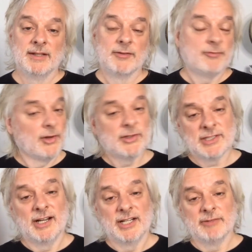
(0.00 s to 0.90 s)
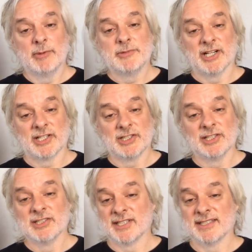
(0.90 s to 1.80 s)
The first kind of
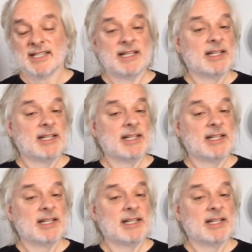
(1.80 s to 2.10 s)
objection says,